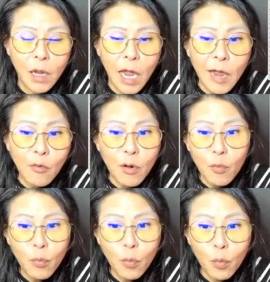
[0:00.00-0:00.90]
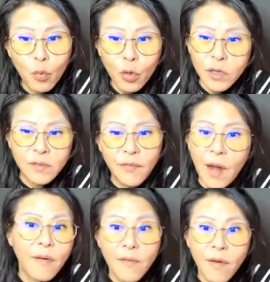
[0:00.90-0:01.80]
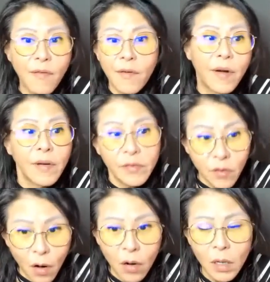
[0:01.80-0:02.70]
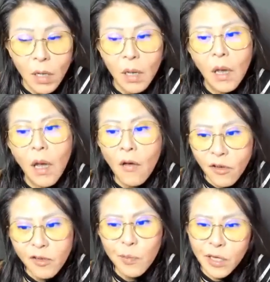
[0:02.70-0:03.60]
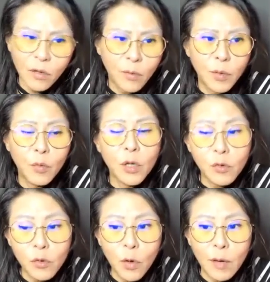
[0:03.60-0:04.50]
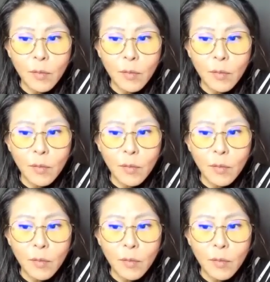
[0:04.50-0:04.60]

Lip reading: And when wood is very, very, very, very, very strong, of course, metal will be weak also, right?